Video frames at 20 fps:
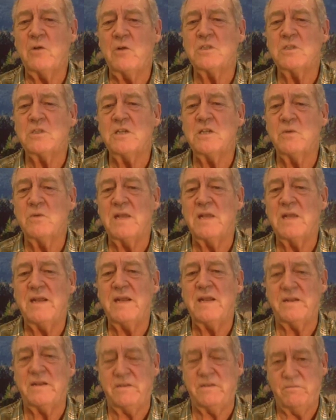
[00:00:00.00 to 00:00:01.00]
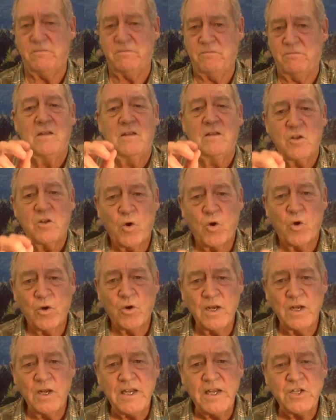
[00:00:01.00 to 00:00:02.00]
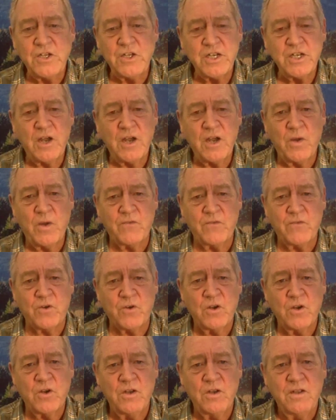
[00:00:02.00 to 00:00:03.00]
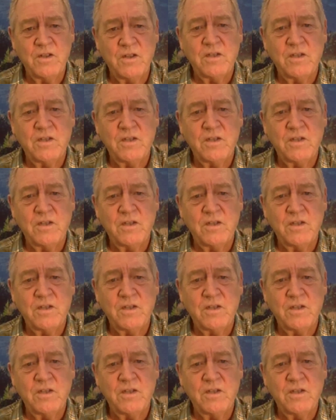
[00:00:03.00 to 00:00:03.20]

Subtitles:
closely related. Correlation, however,